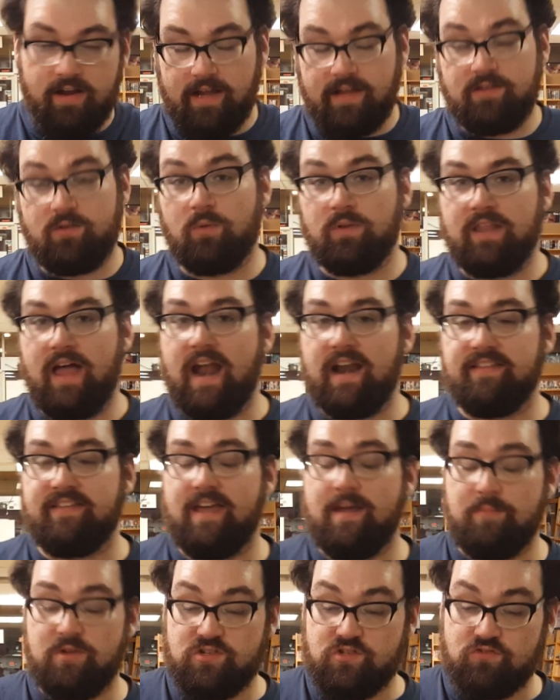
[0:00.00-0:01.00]
I can do a lot of
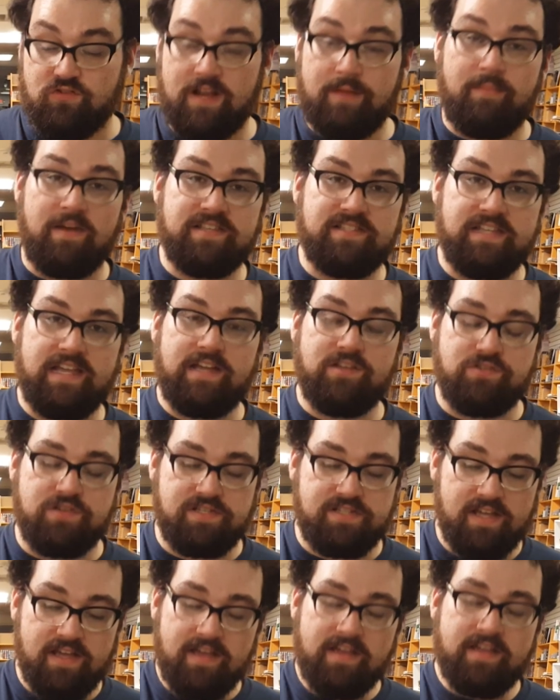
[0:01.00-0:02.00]
damage, strain my
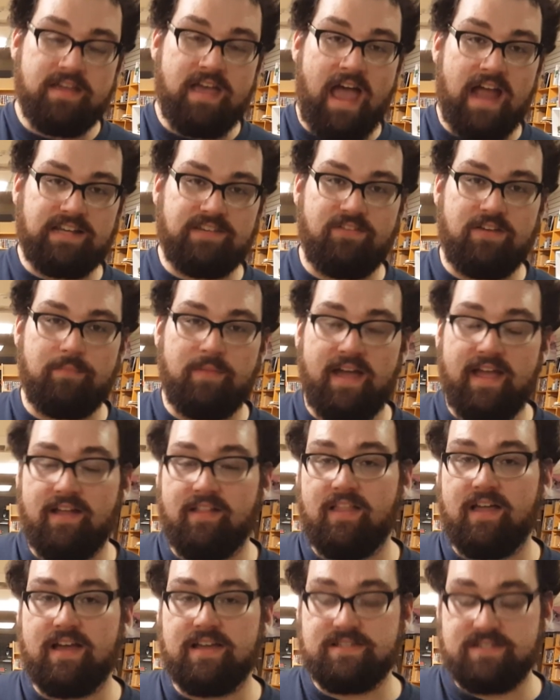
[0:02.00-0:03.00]
stages, activate my
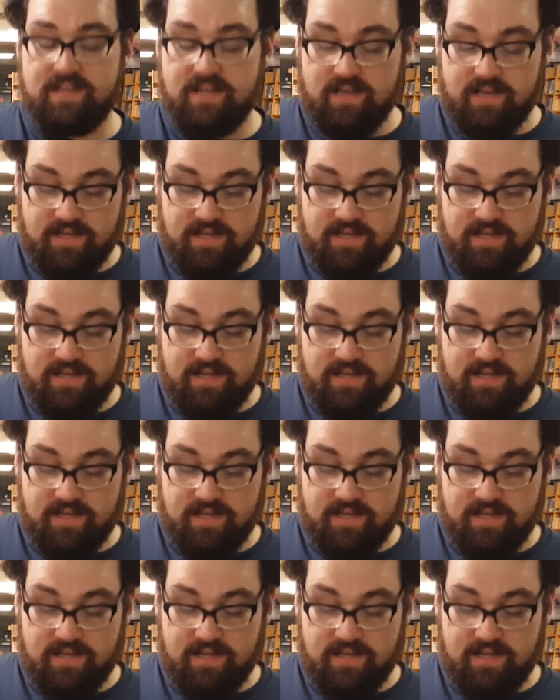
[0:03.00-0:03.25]
allies.